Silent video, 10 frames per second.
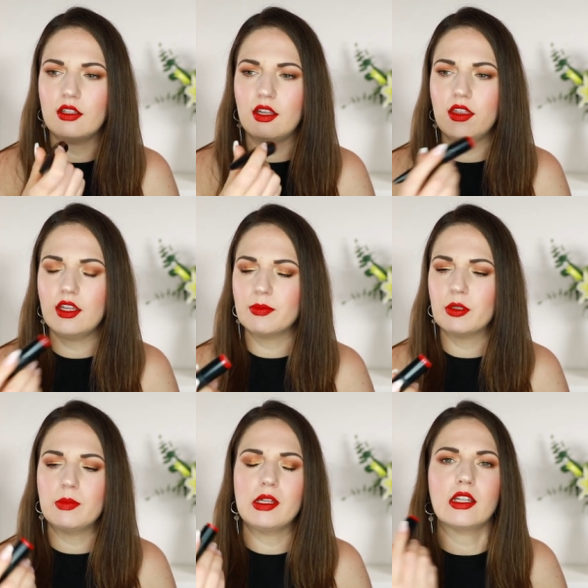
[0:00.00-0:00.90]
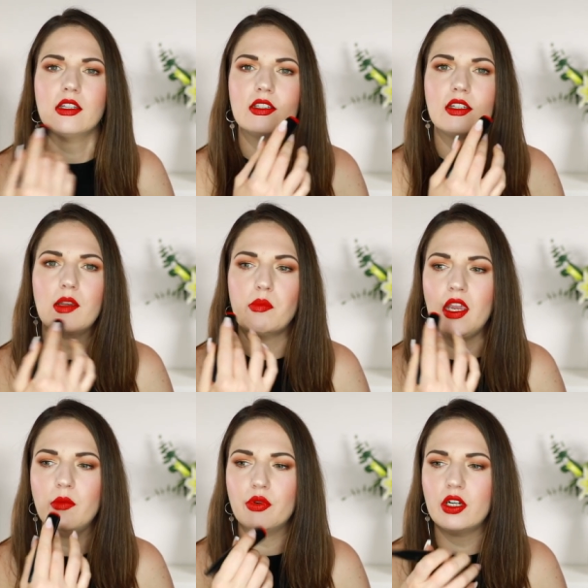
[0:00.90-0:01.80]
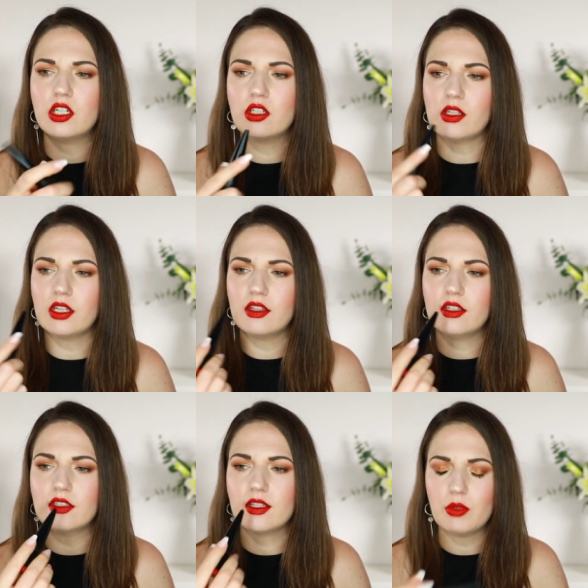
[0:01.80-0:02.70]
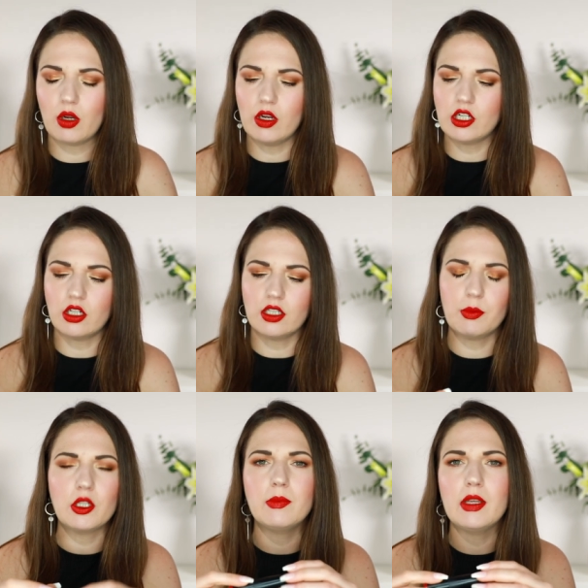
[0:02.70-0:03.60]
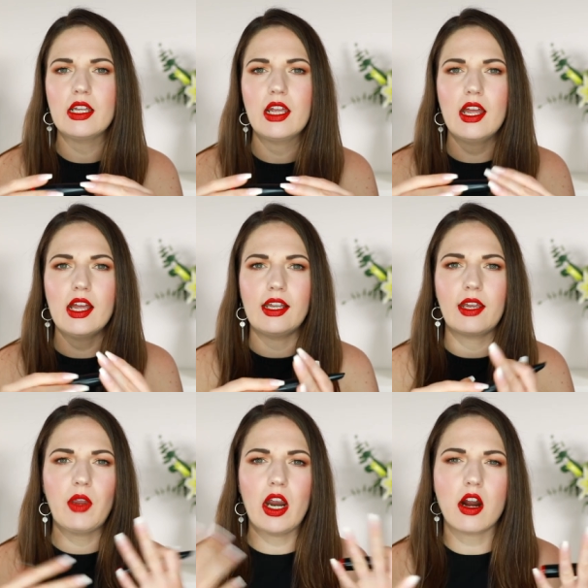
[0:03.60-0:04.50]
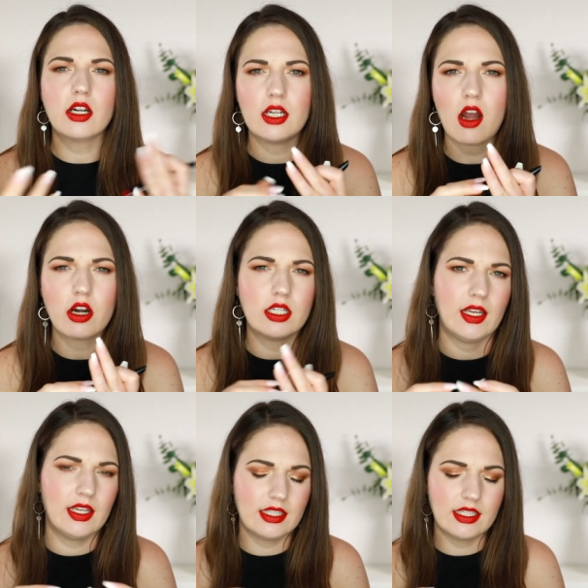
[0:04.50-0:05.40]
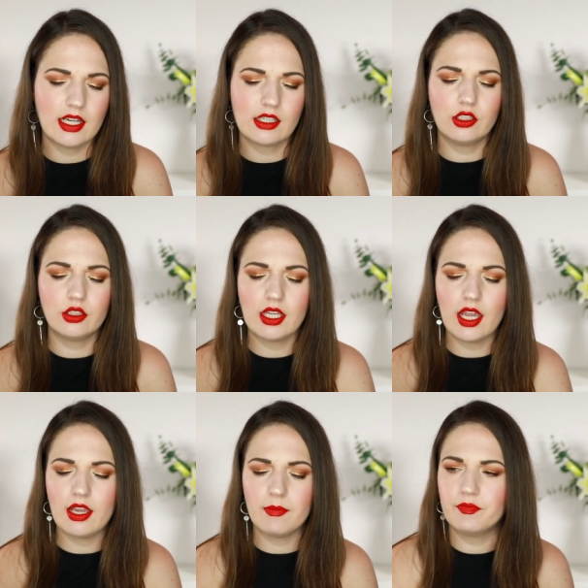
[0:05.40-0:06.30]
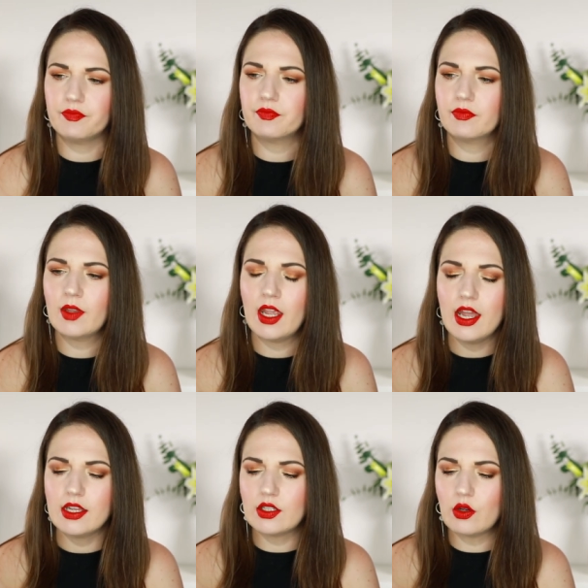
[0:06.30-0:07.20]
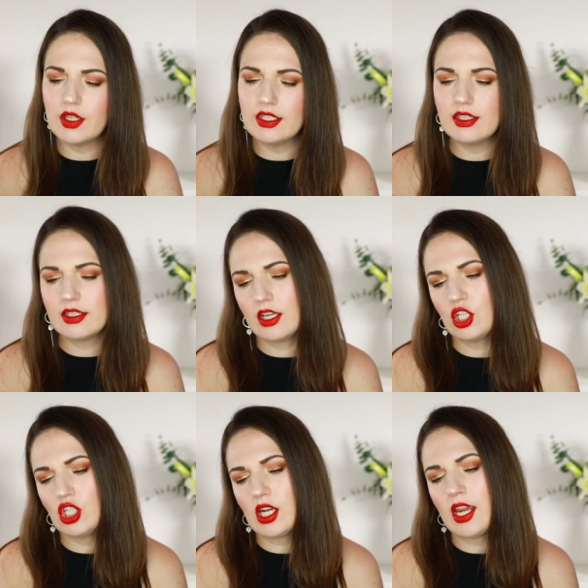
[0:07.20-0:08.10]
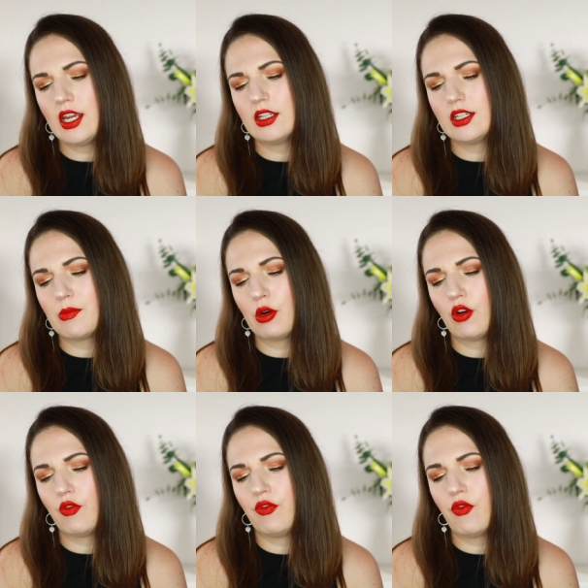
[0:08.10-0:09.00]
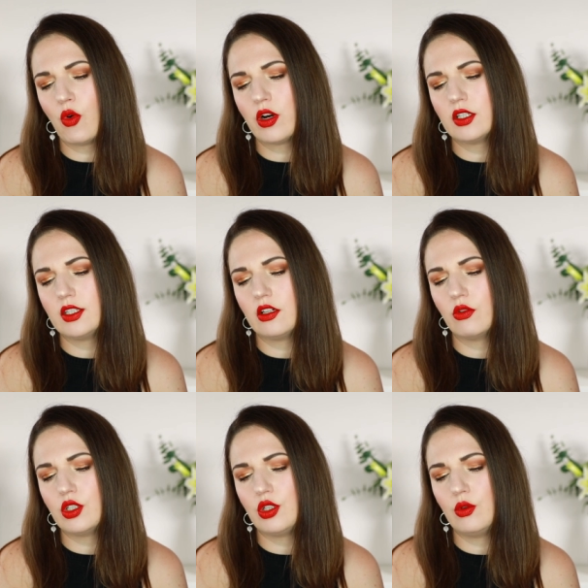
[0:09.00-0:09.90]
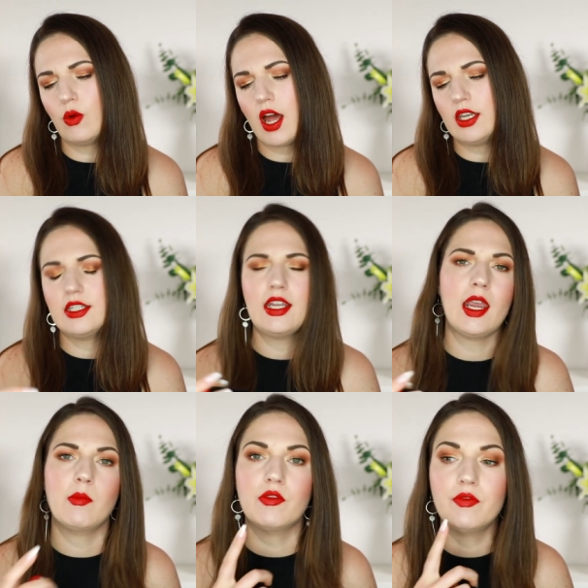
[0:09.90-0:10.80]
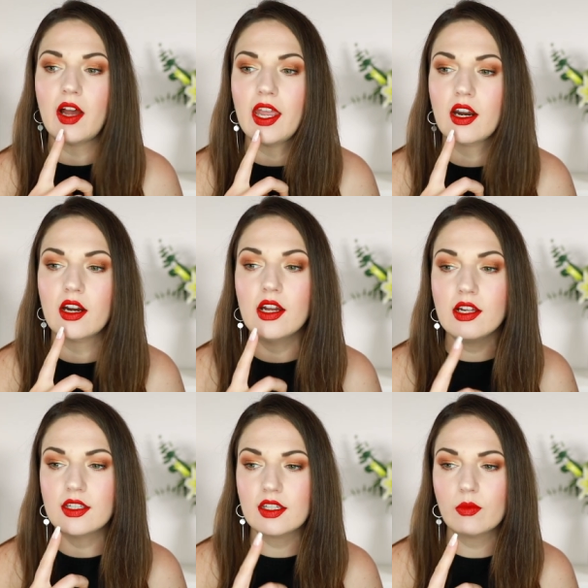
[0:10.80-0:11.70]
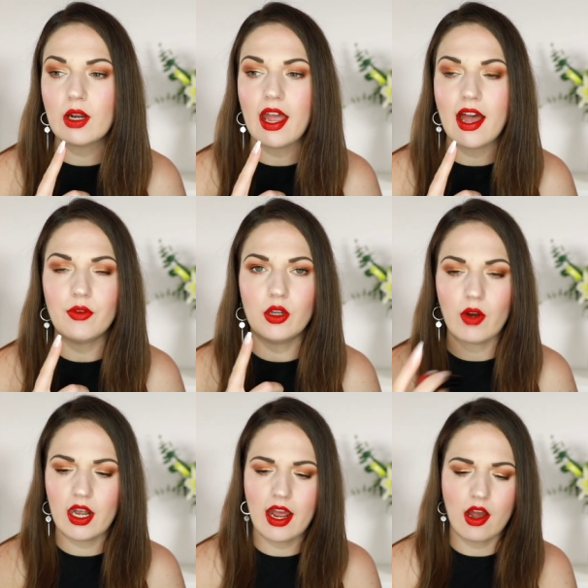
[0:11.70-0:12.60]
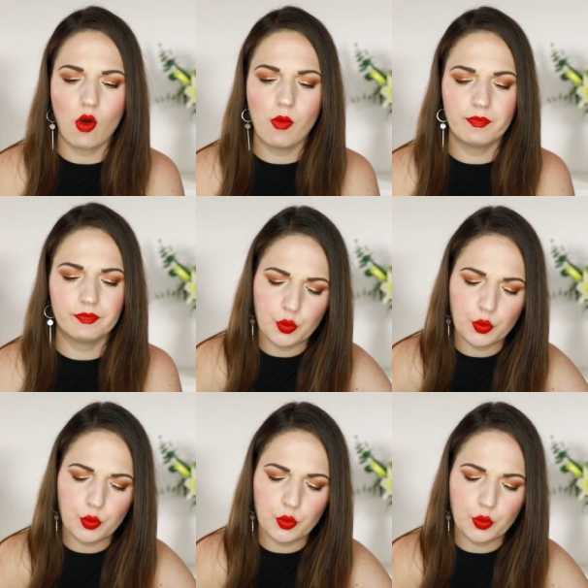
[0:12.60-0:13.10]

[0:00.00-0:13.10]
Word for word: I think it's supposed to be like this, like a paintbrush or like this. I'm not quite sure. It's supposed to be like very artistic looking. So this is the shade number 402, Untamed Fire. This is what I have on right now.